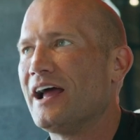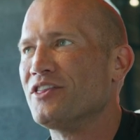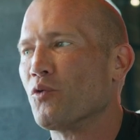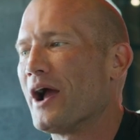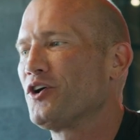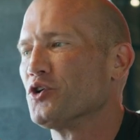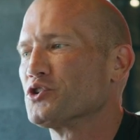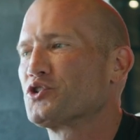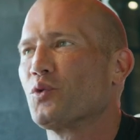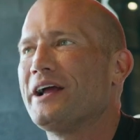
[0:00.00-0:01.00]
and the record
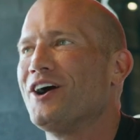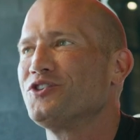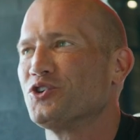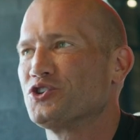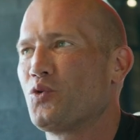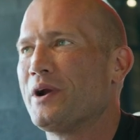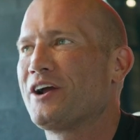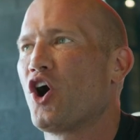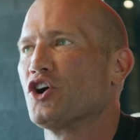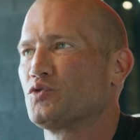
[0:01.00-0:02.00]
was 320
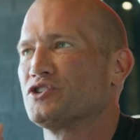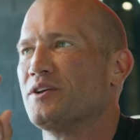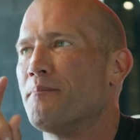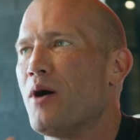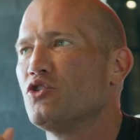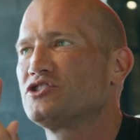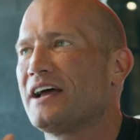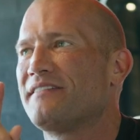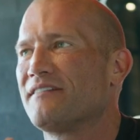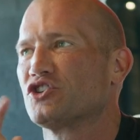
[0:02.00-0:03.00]
cars, was the most
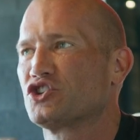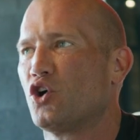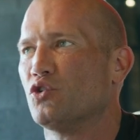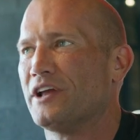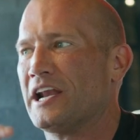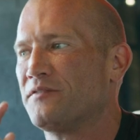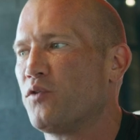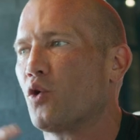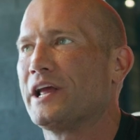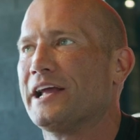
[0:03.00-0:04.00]
they've ever sold in
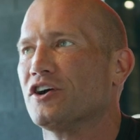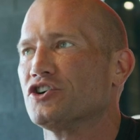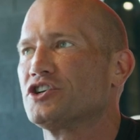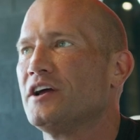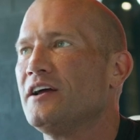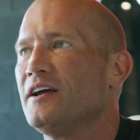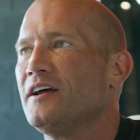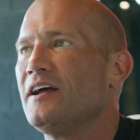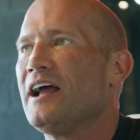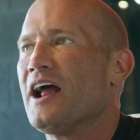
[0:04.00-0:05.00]
40 years.
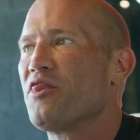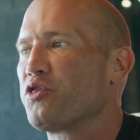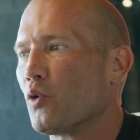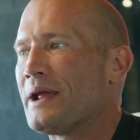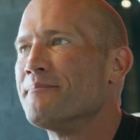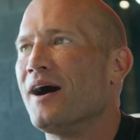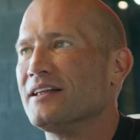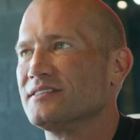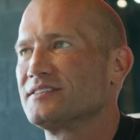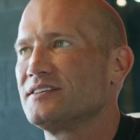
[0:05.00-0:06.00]
3
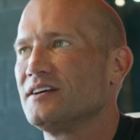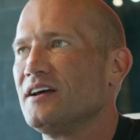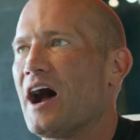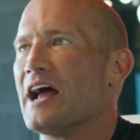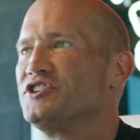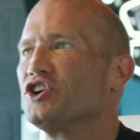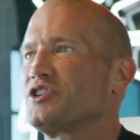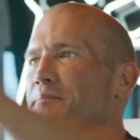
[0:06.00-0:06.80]
months, I took